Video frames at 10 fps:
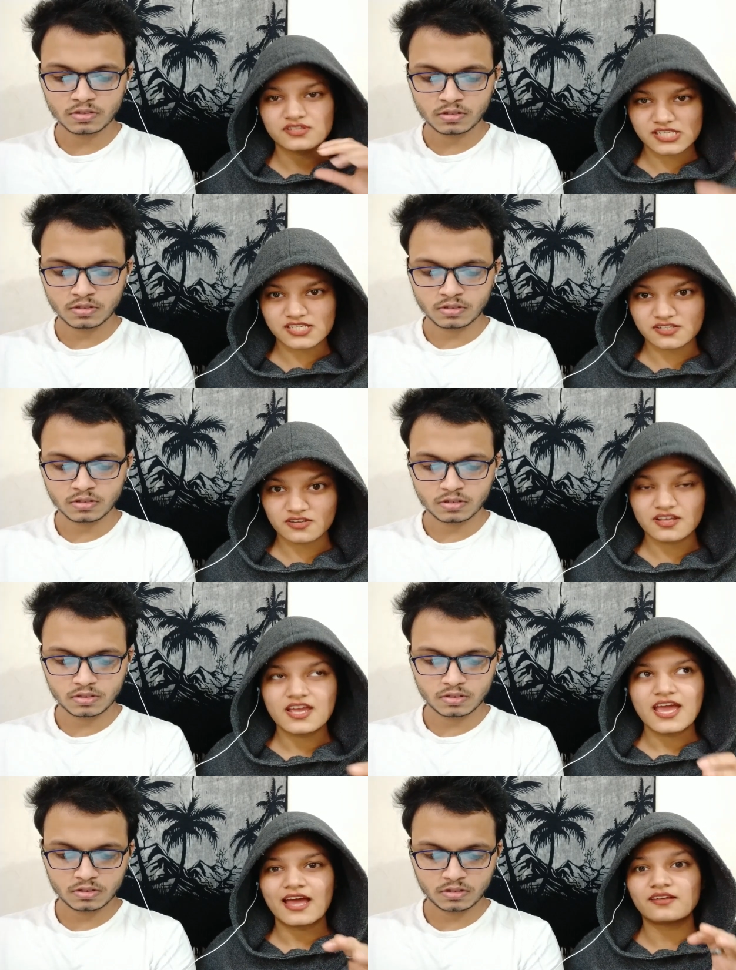Speaker 1: a teaser
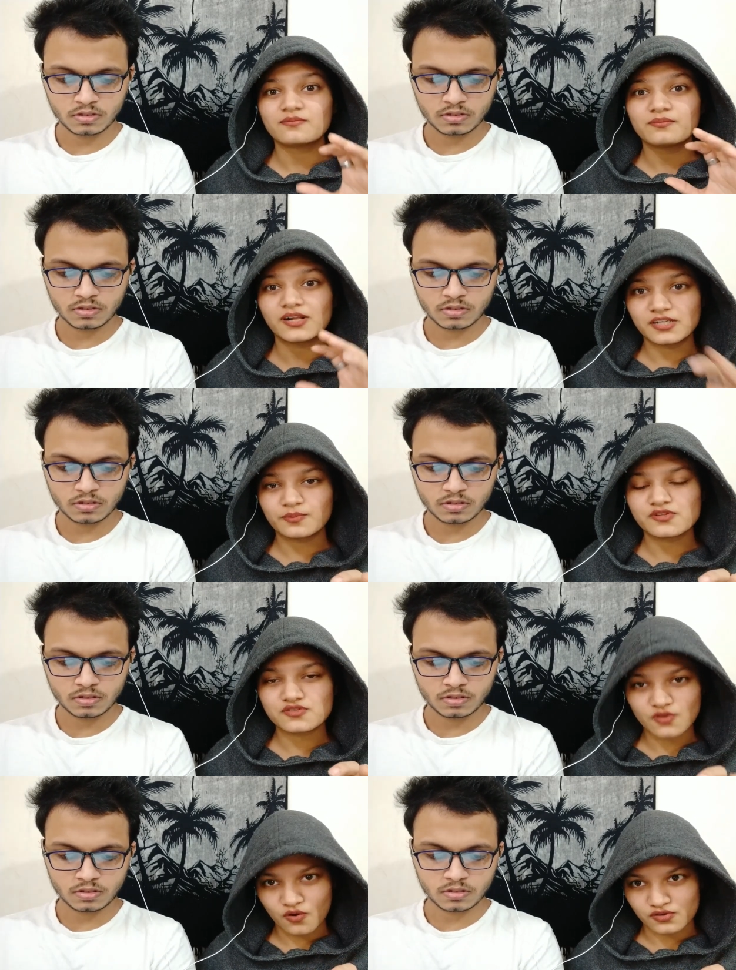and multiple
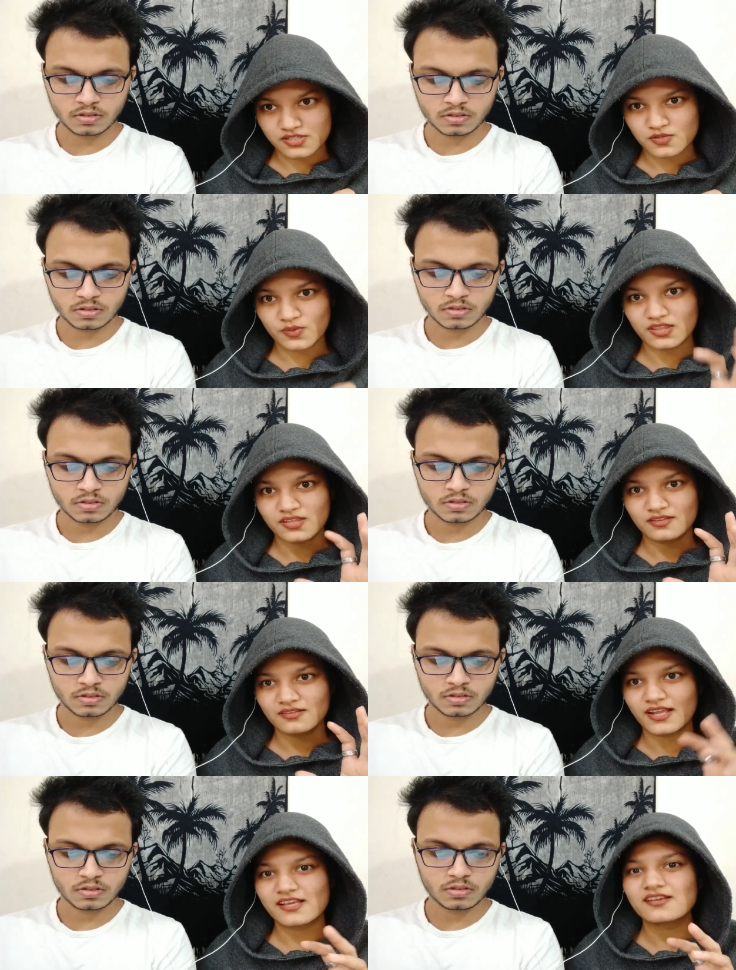songs with
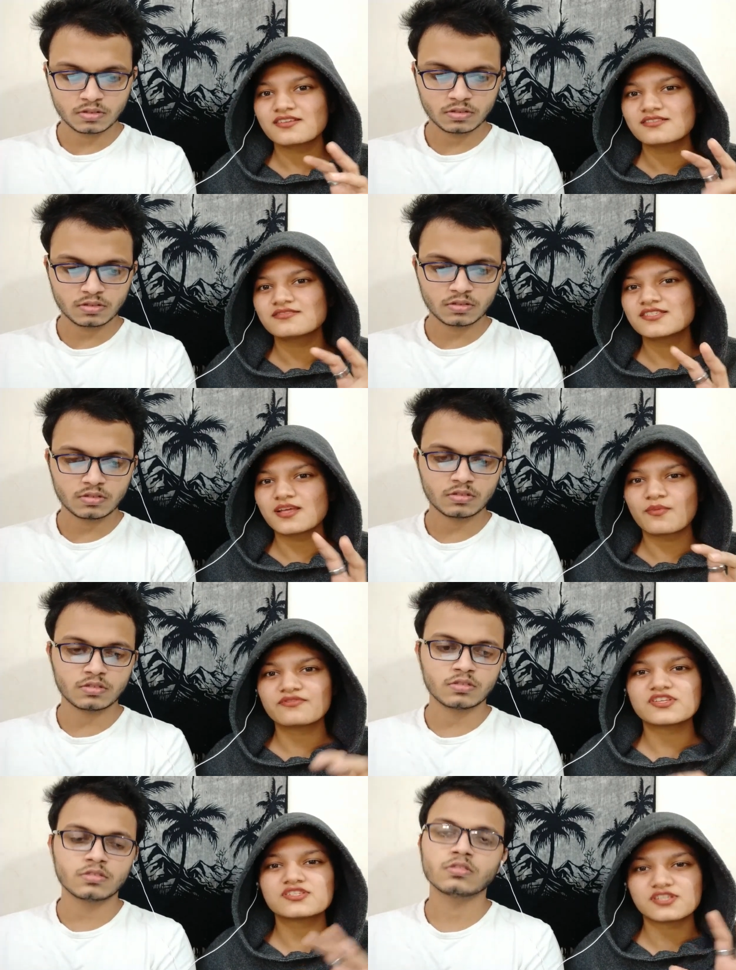like some
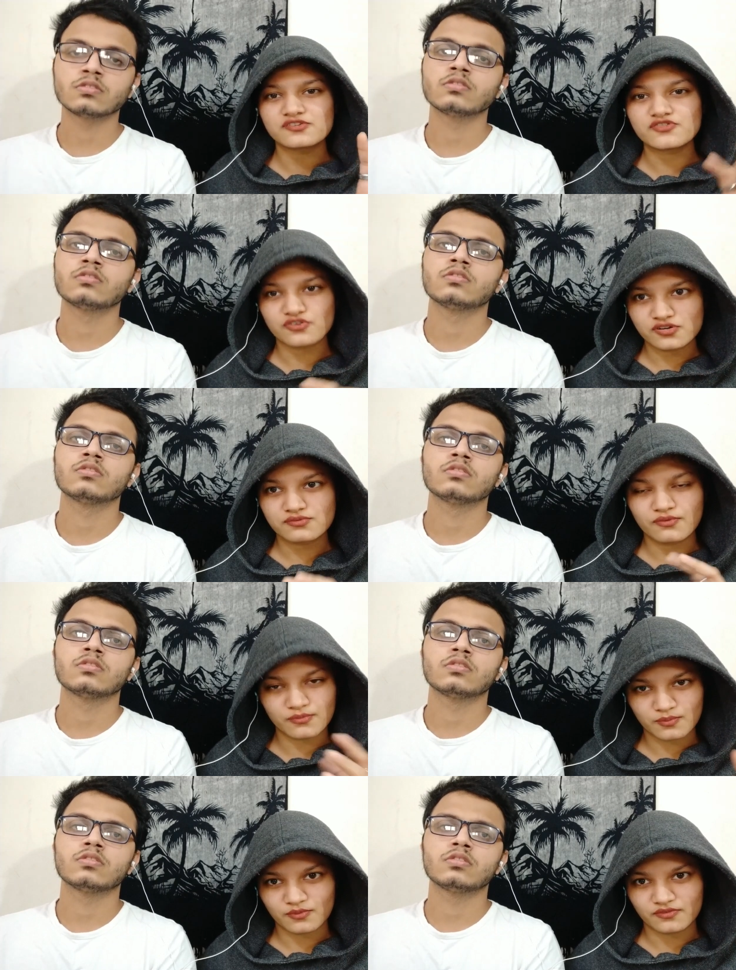of the still shots
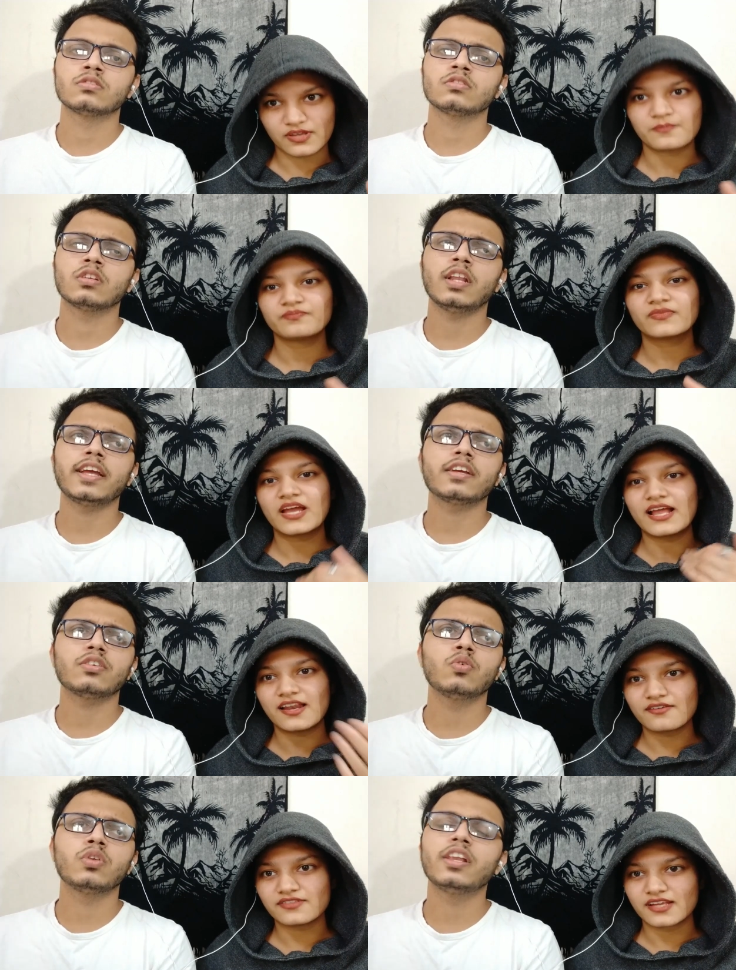from the movie. Like
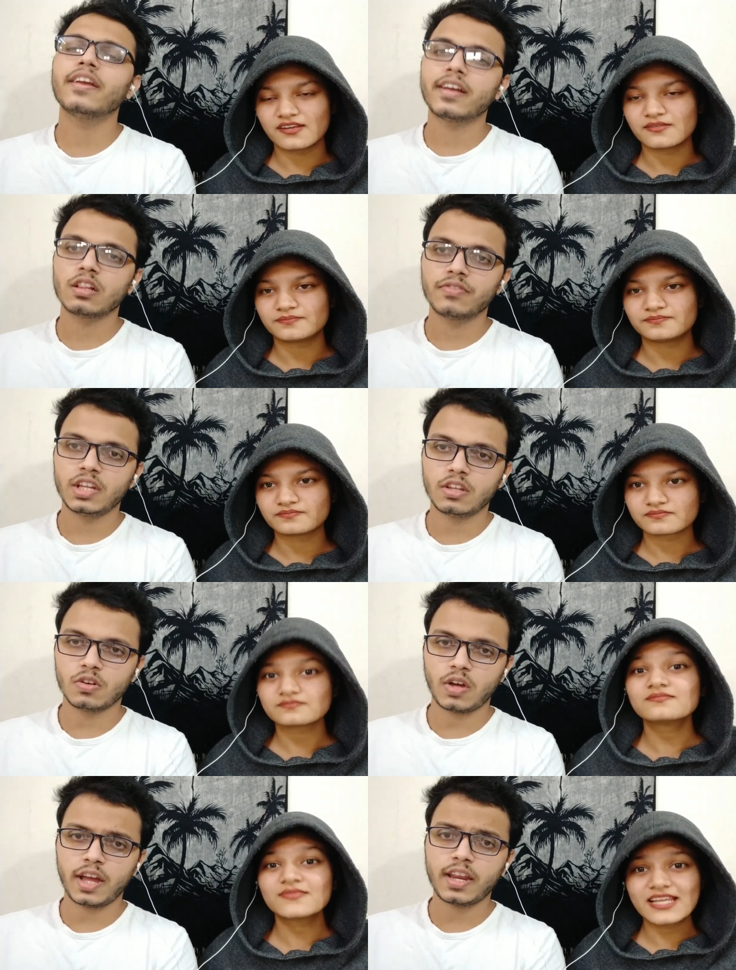you
Speaker 2: lyrical
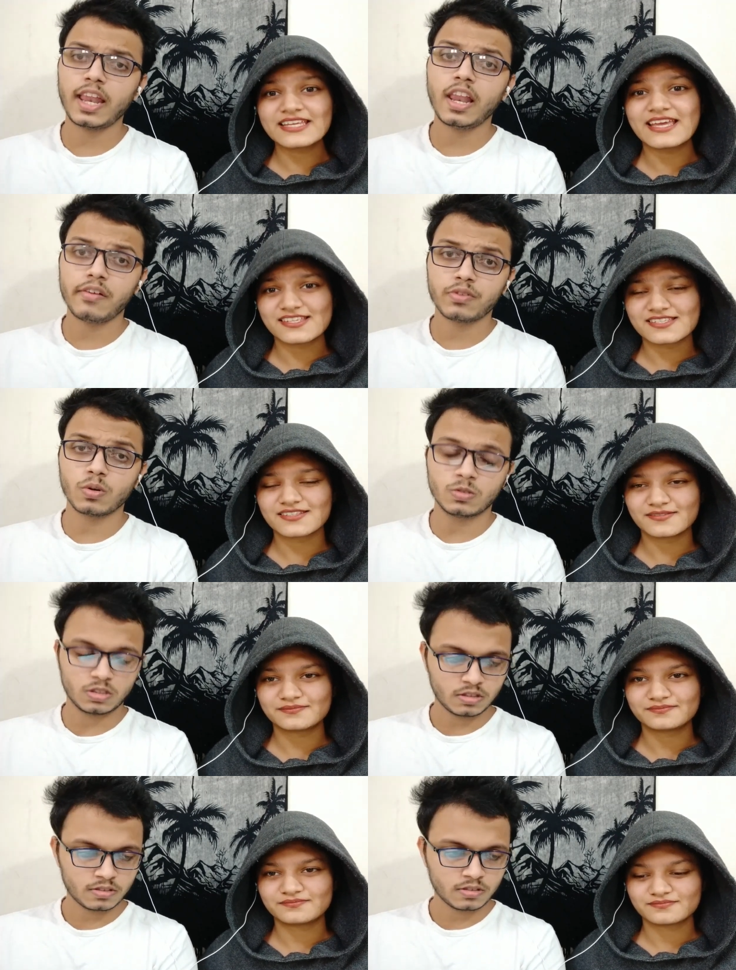video, and I yes. love
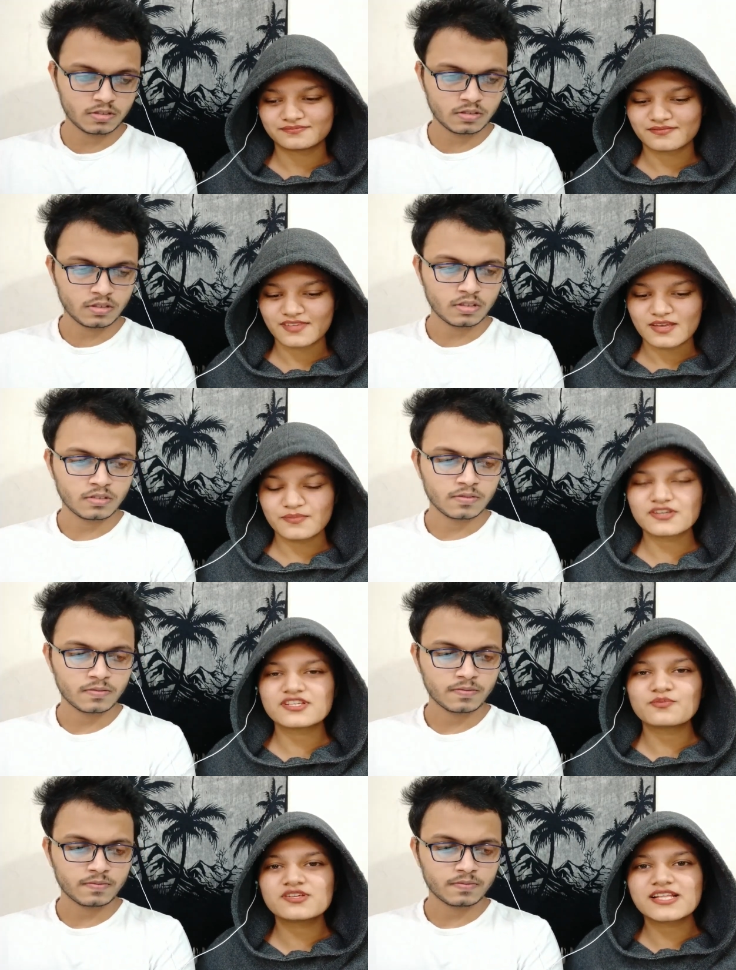those
Speaker 1: because
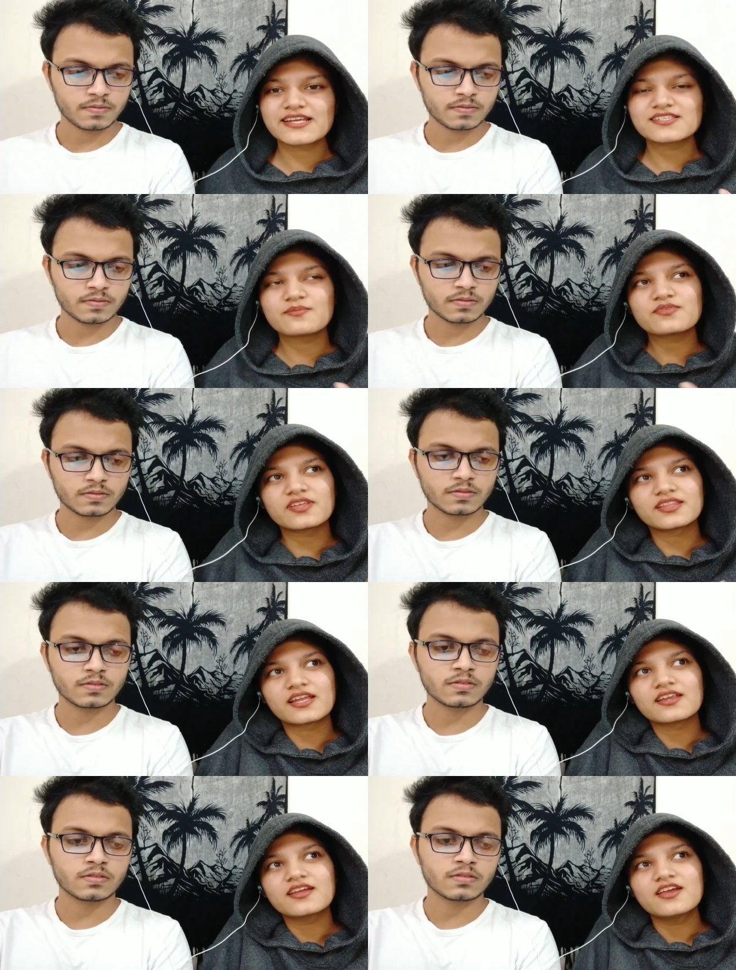it was like something
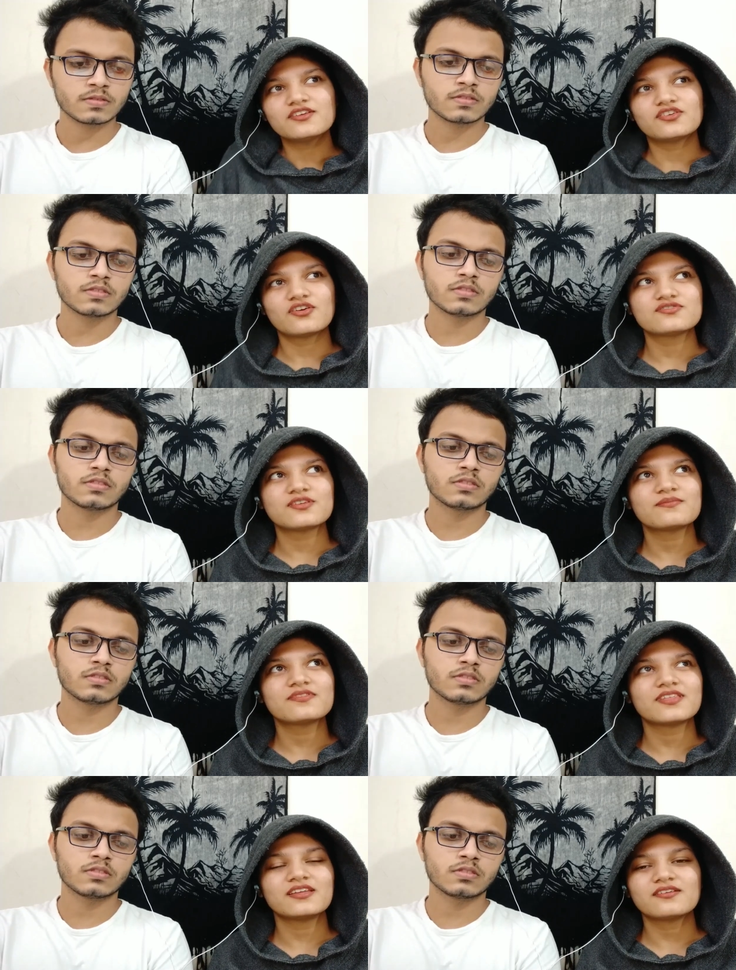that you know
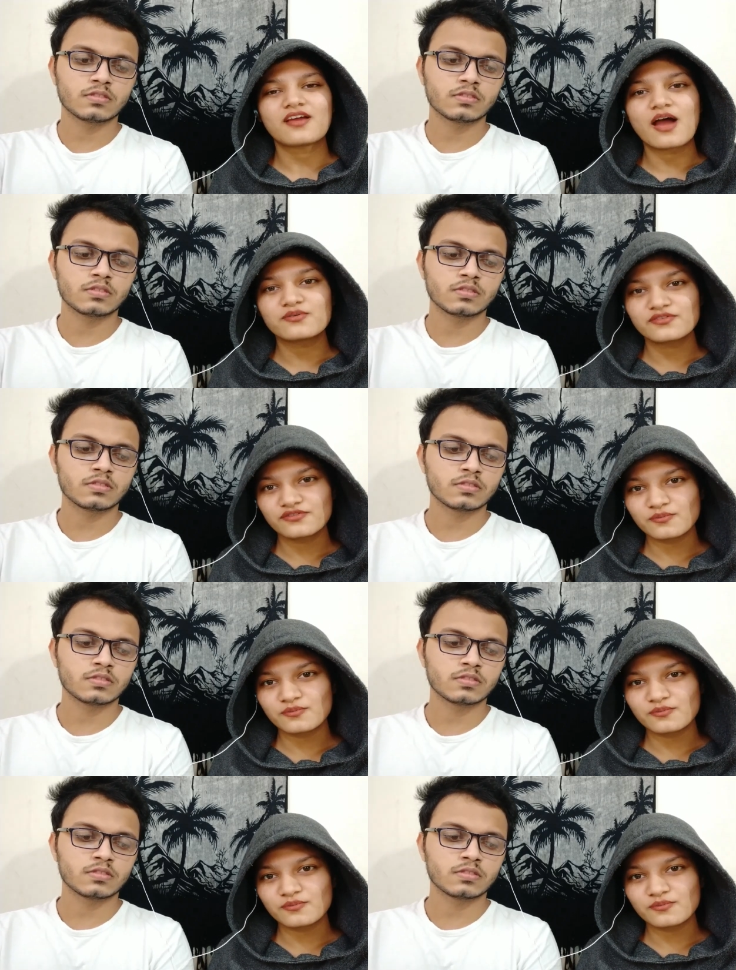something out of the